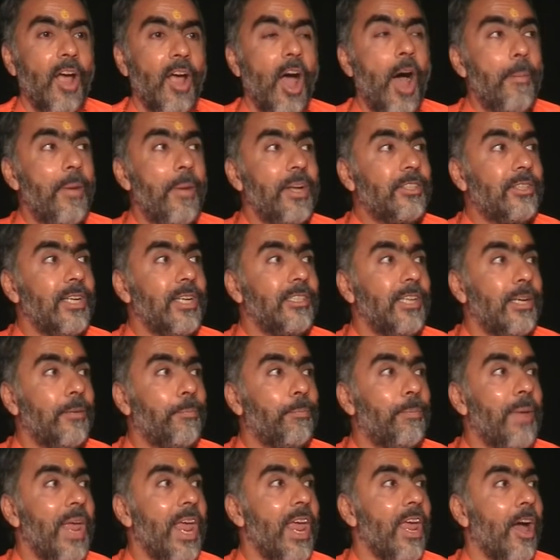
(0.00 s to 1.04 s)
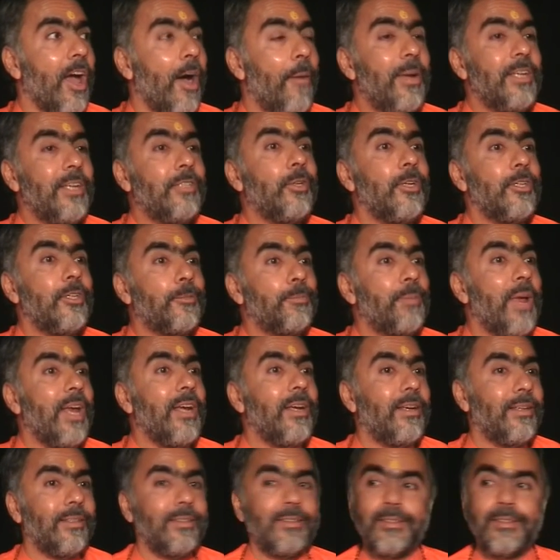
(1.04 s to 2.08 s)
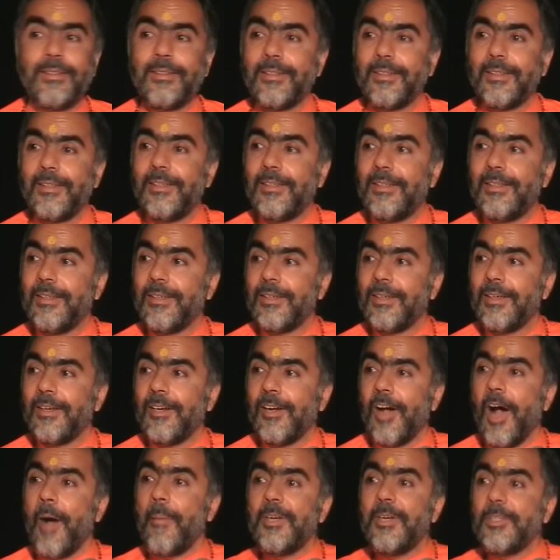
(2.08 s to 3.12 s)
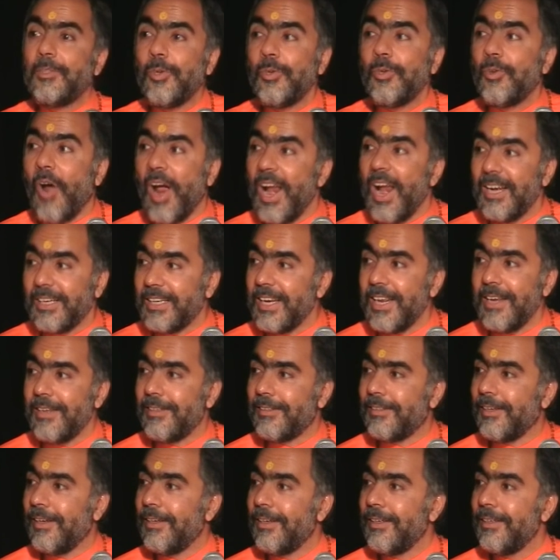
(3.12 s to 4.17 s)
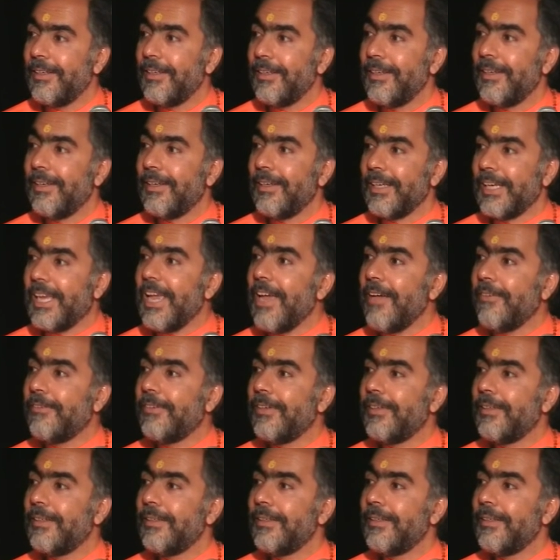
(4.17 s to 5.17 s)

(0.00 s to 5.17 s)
How much does it pay? How much do you spend? How much do royalties give?